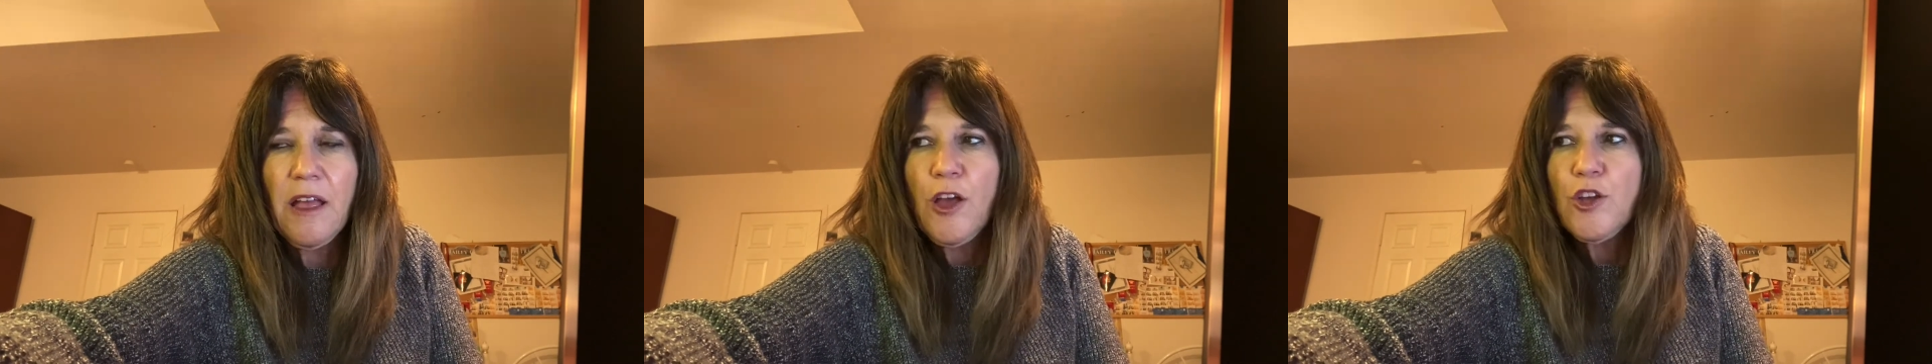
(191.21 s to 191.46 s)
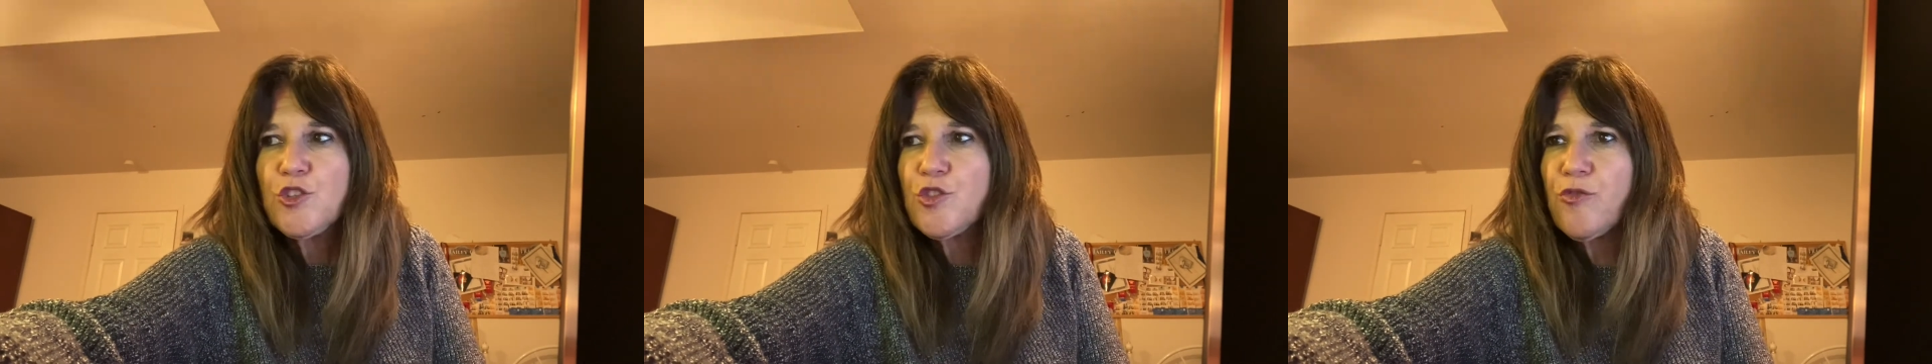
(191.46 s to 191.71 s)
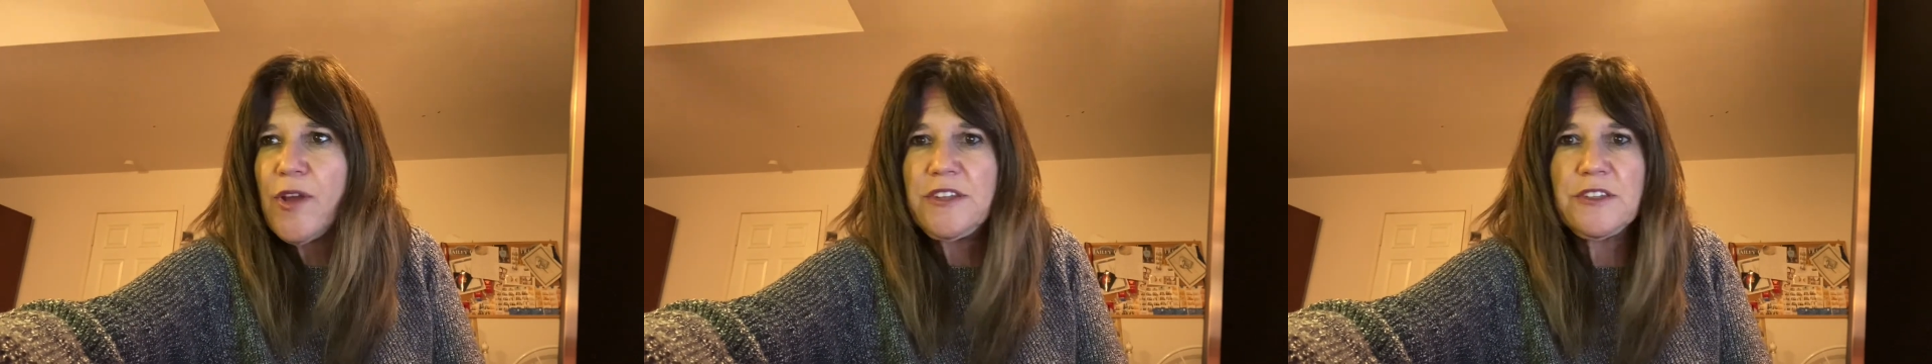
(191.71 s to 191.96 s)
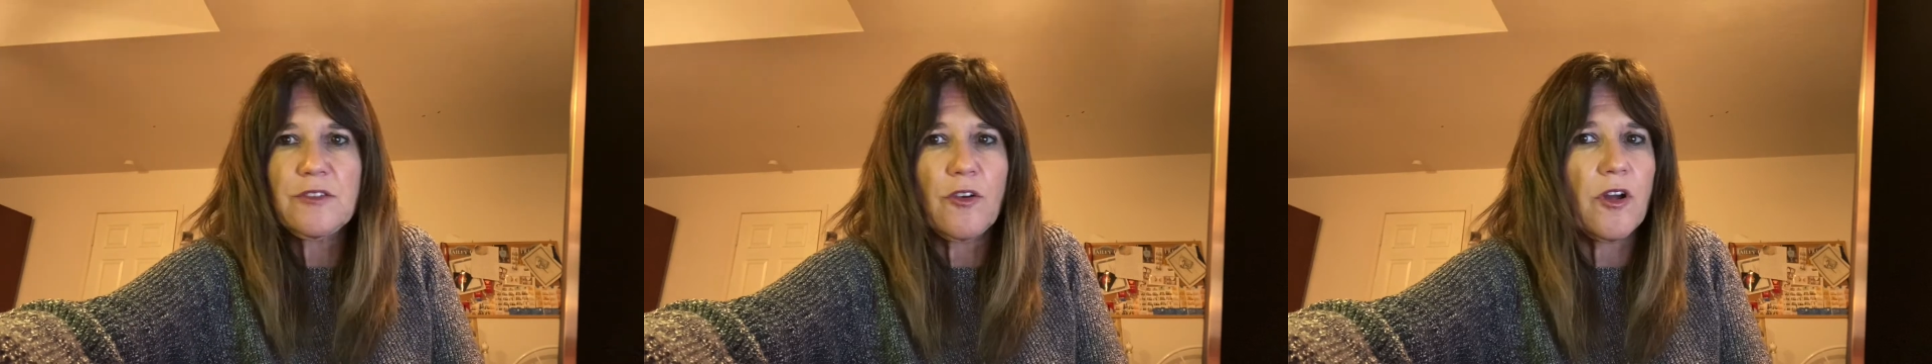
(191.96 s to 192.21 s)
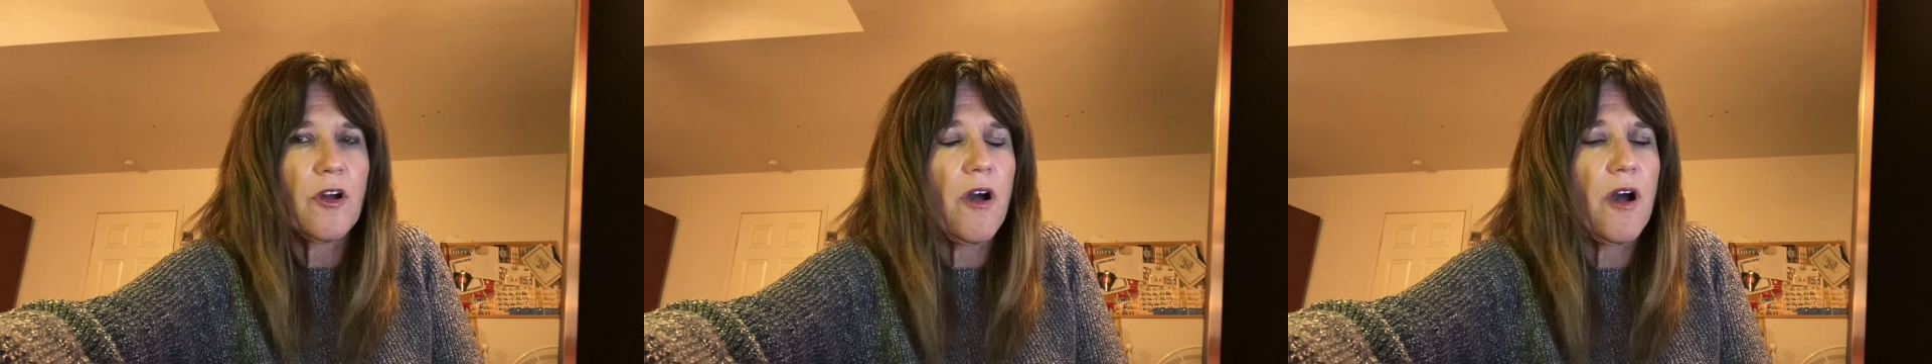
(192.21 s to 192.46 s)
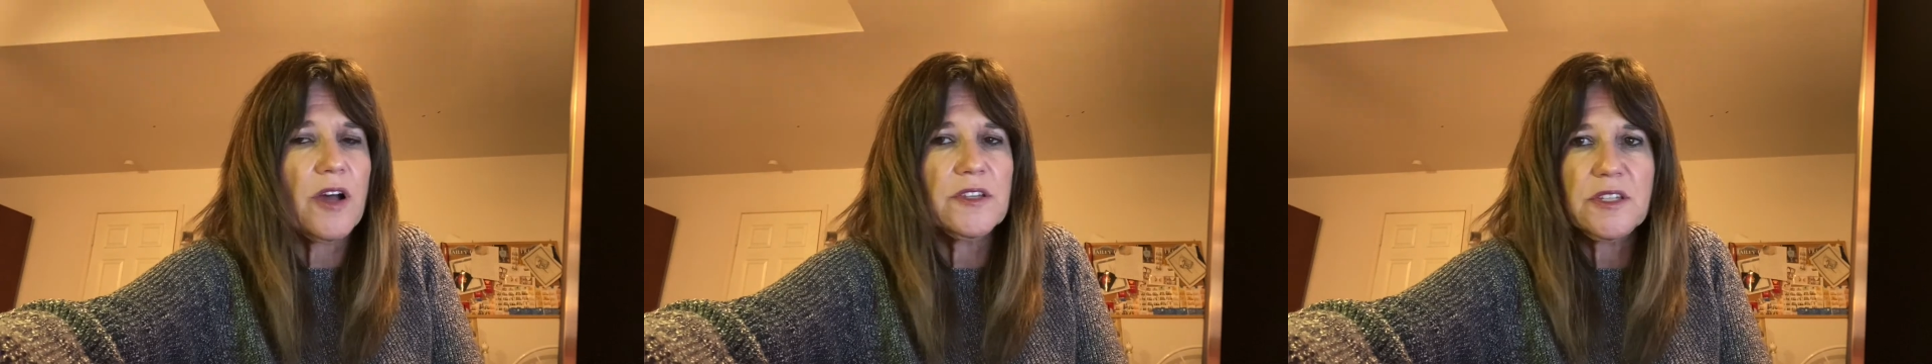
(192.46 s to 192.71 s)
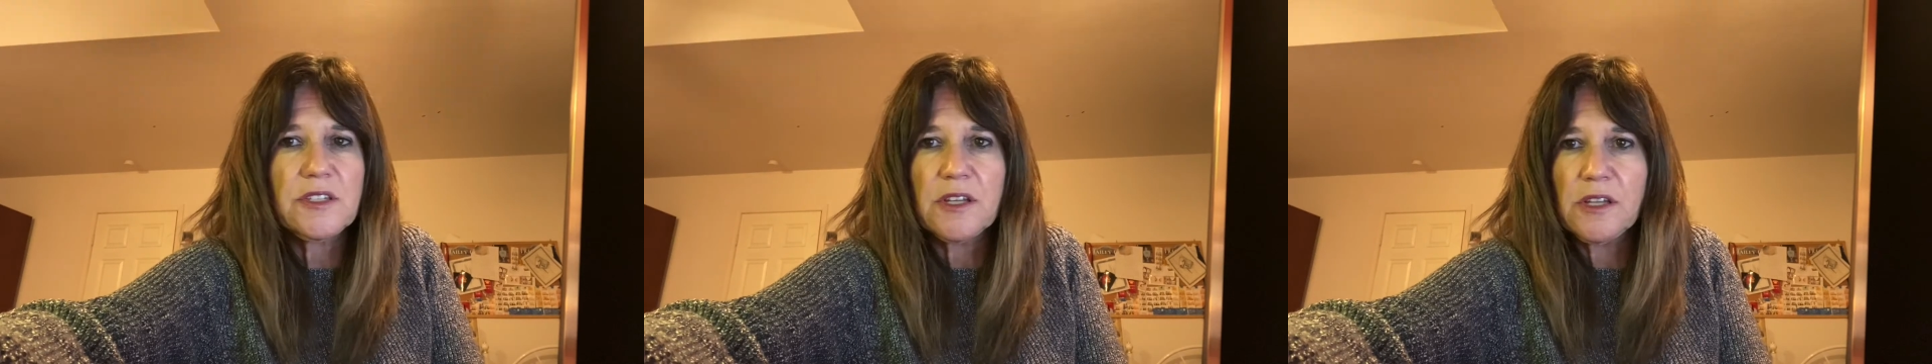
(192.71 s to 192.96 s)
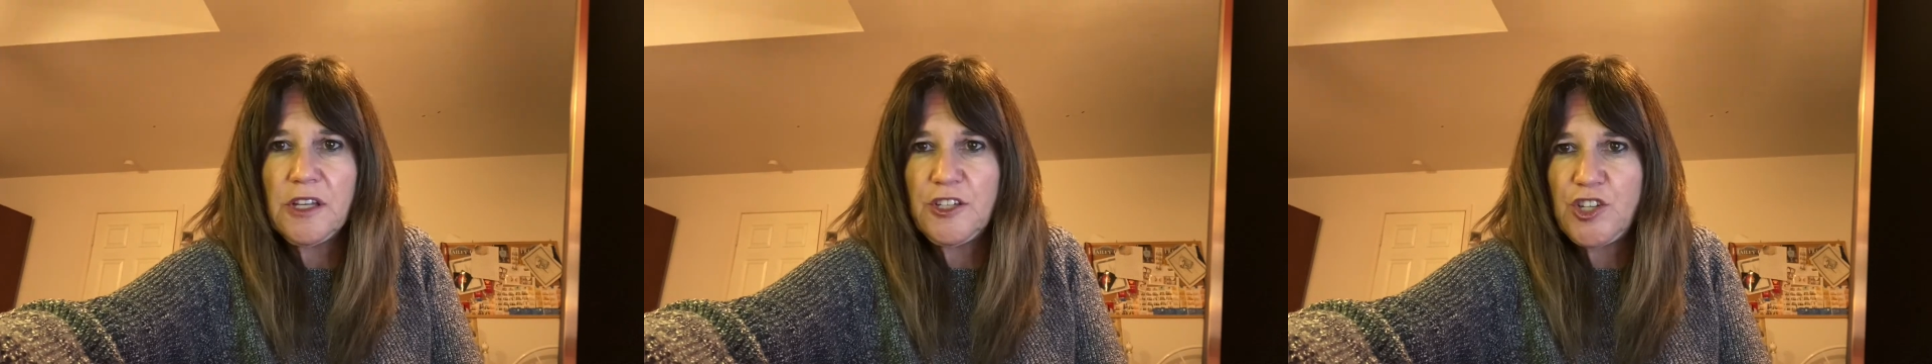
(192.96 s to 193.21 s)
Trends are constantly